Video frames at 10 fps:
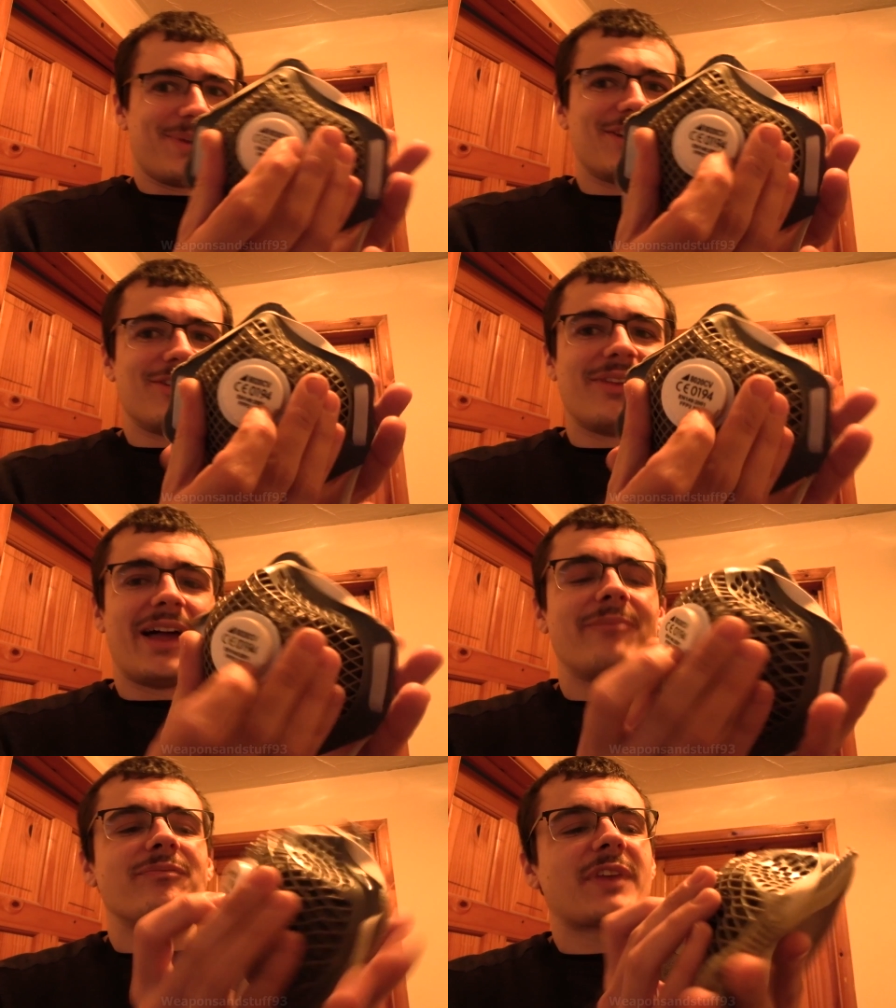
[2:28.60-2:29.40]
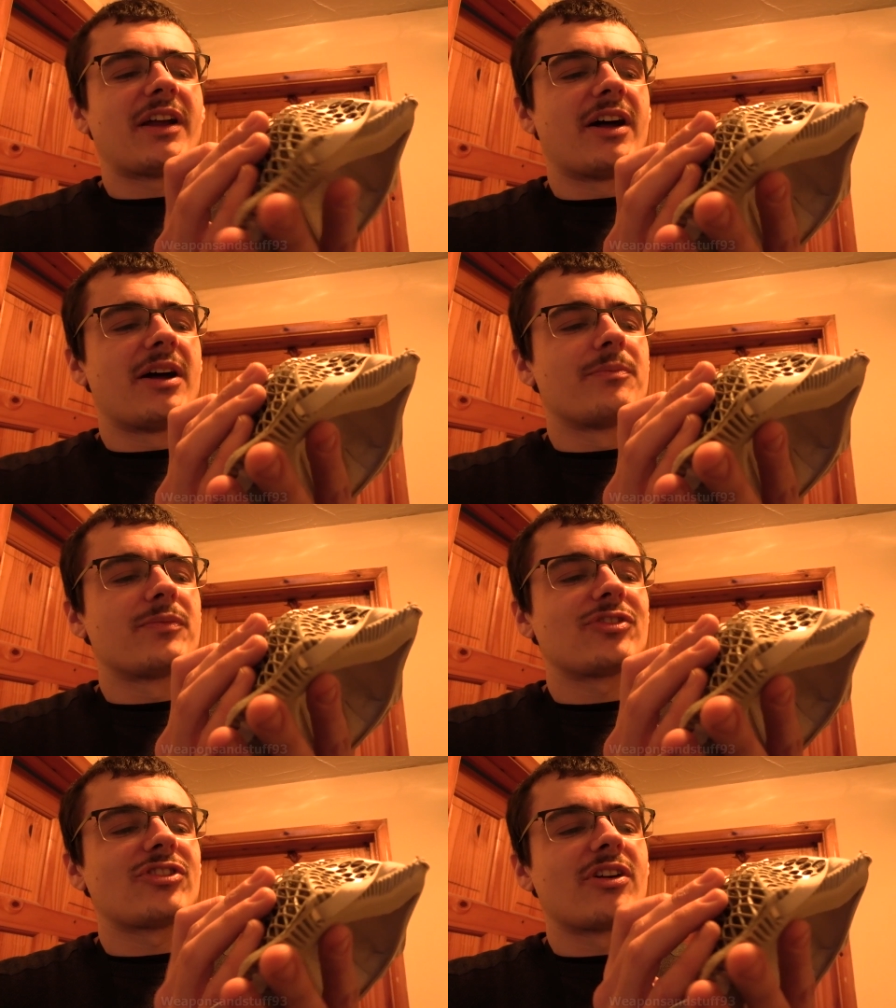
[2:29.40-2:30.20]
P2 there.
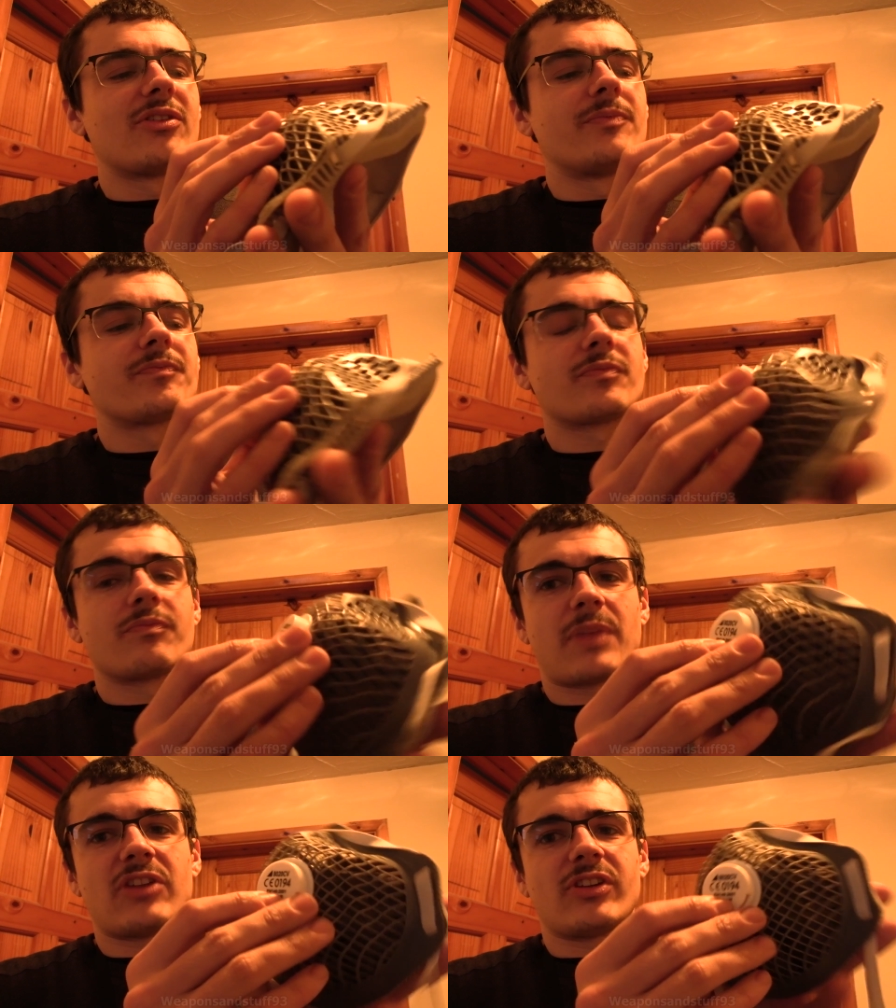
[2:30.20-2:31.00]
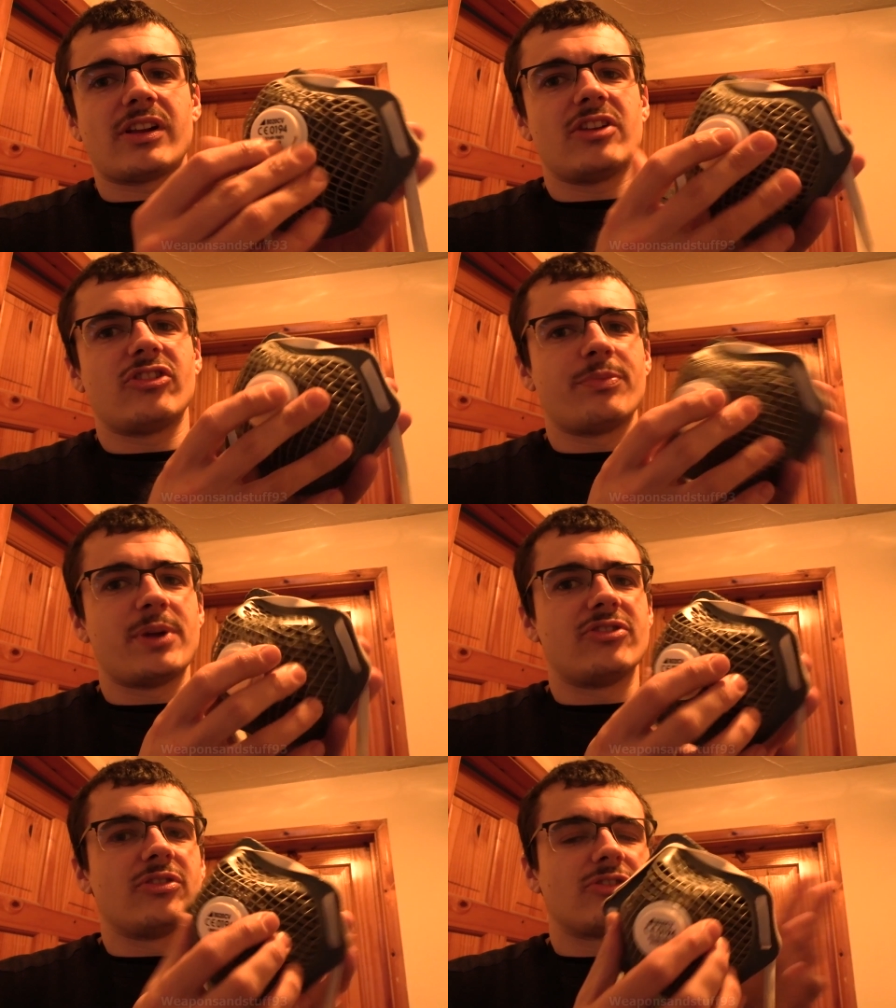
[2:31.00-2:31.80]
Um, so basically this is
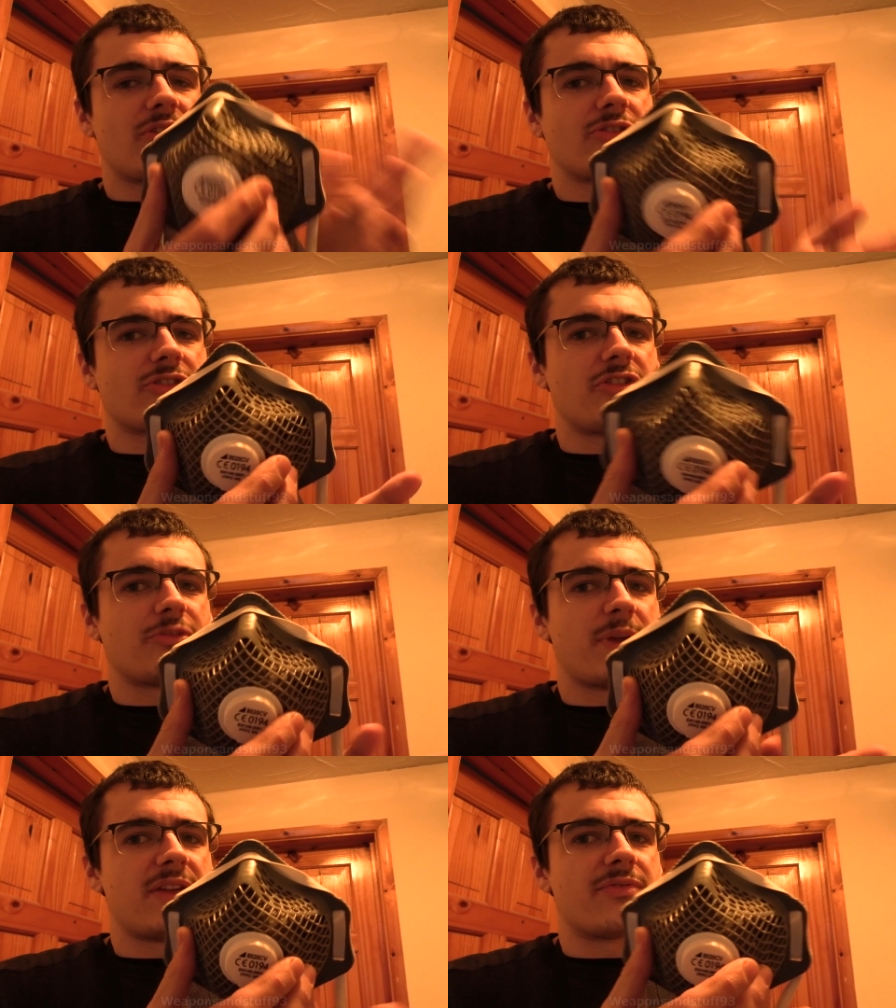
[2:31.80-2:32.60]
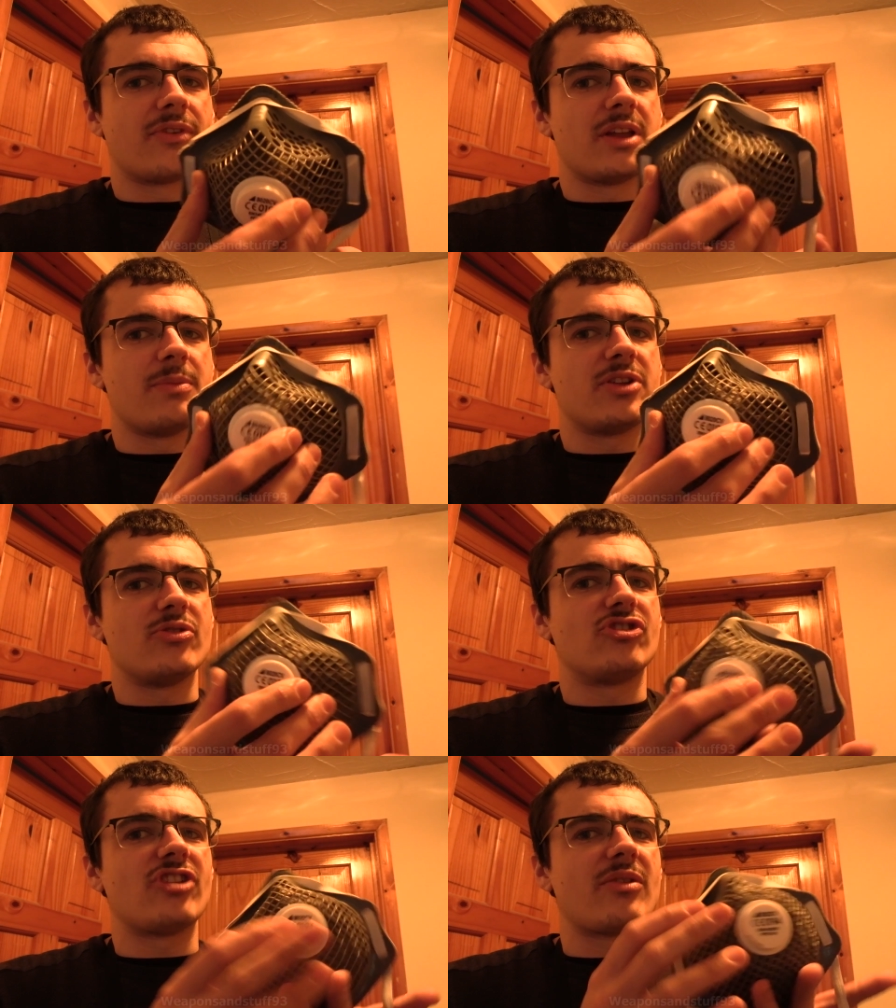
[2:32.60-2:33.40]
P2, so not as good as P3, but
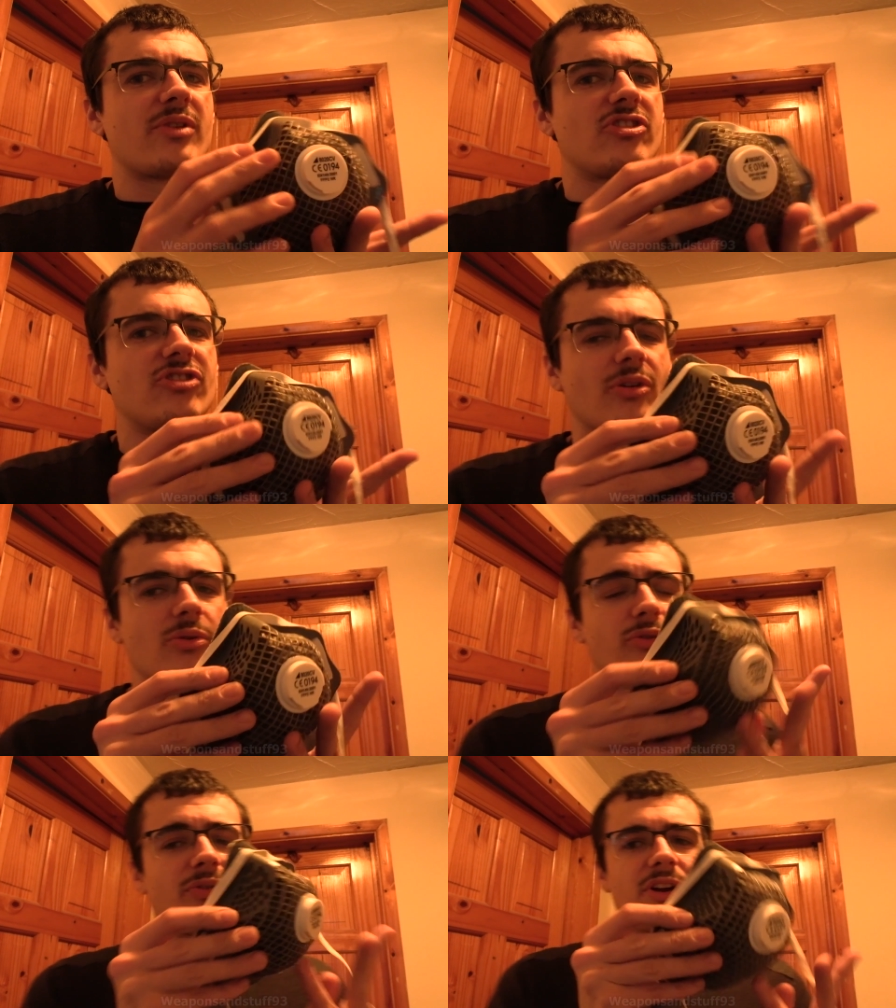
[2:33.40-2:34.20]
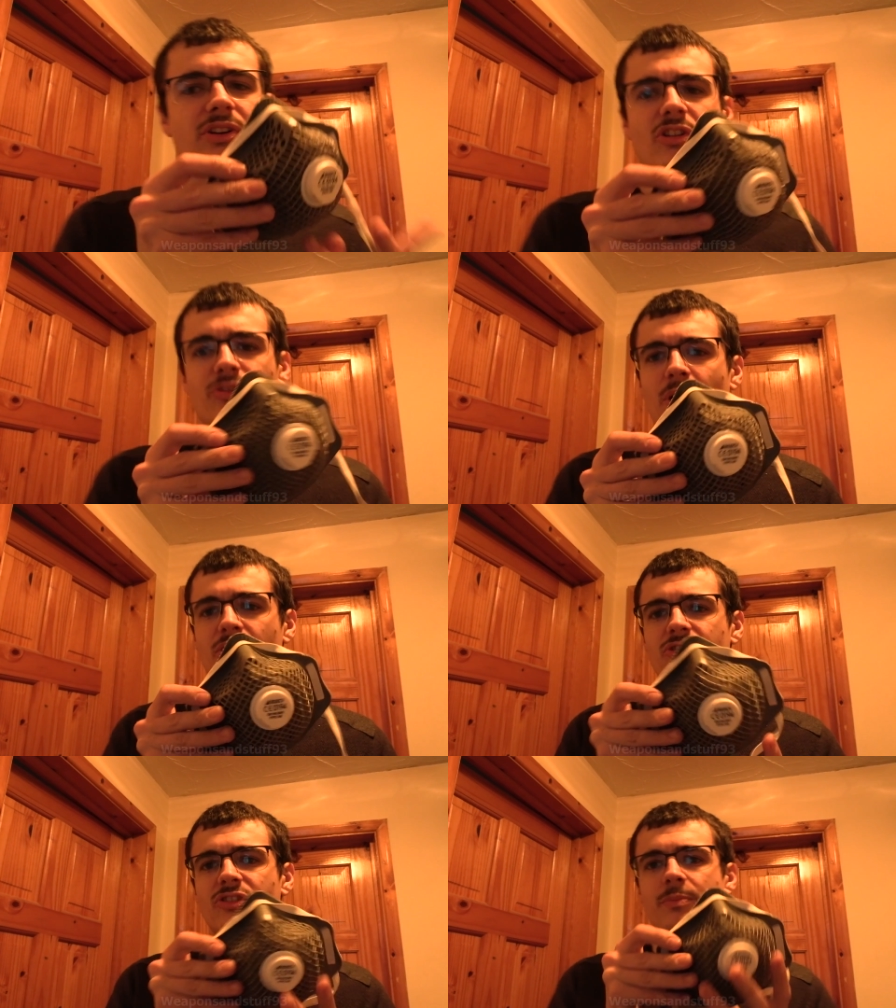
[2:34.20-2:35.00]
you generally struggle to find dust
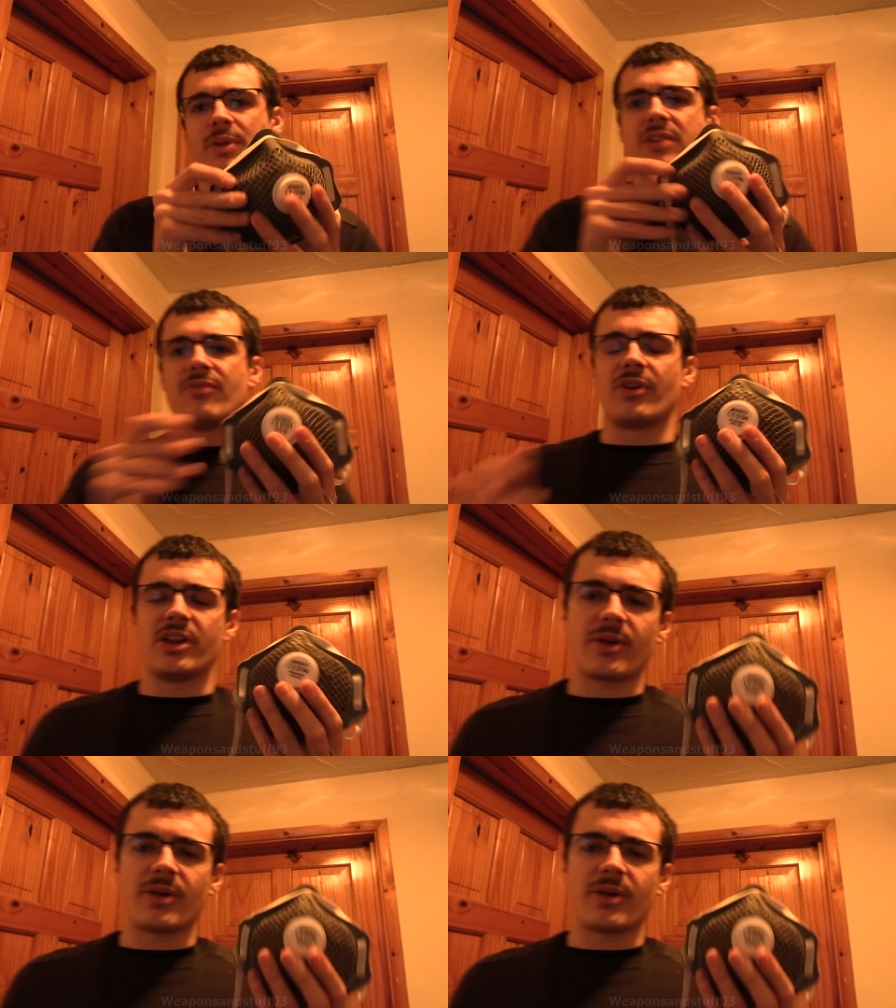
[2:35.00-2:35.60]
masks in P3.